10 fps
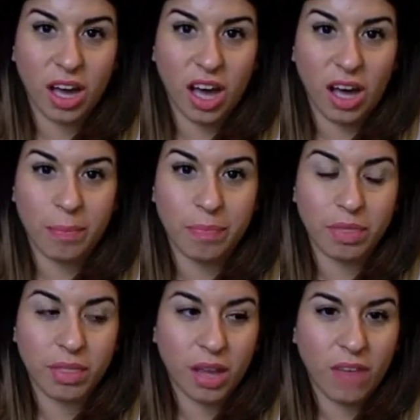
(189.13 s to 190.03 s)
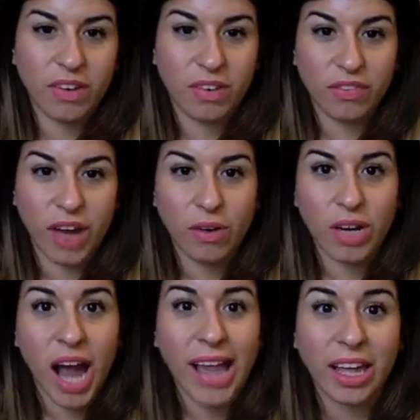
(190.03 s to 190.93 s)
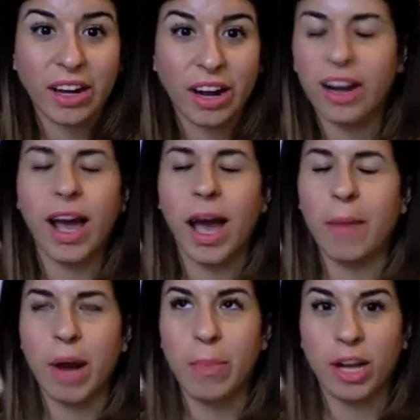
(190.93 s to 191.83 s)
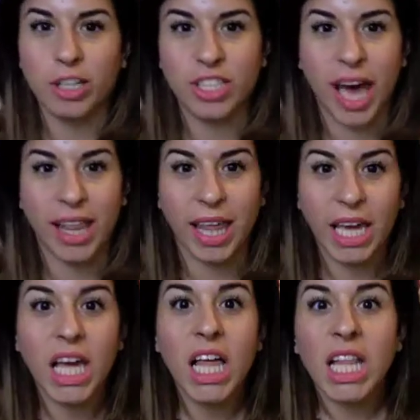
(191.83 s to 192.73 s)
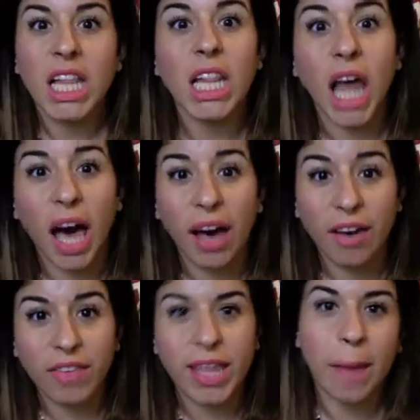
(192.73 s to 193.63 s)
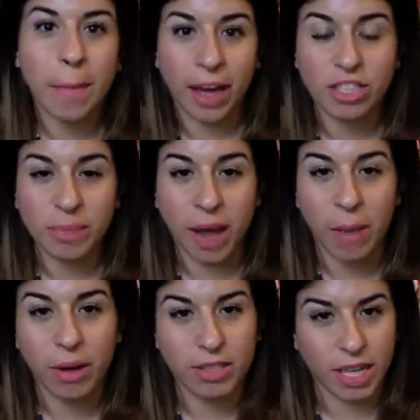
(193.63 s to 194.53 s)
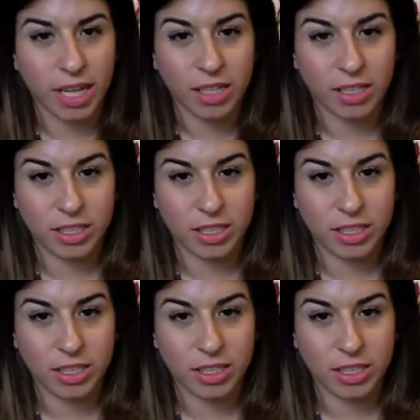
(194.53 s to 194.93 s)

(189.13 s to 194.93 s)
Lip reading: I've never found an eyeliner or an eyebrow brush that I like loved that matched my eyebrows like